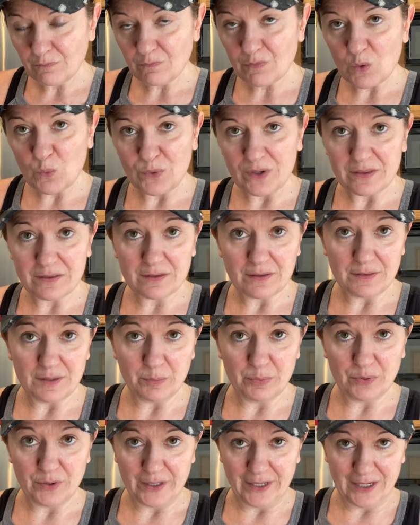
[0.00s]
with the
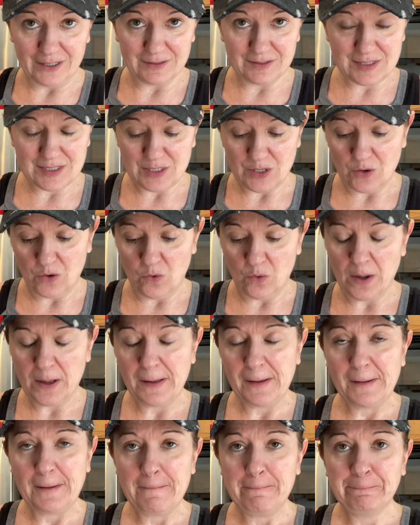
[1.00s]
pudding. So
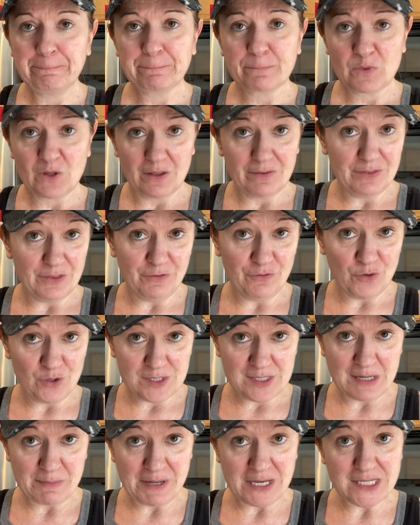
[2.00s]
the first
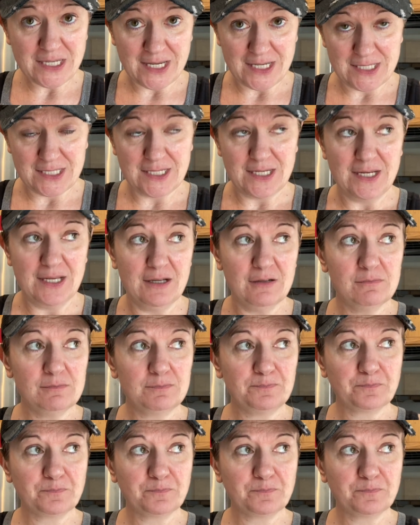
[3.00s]
time I tasted it,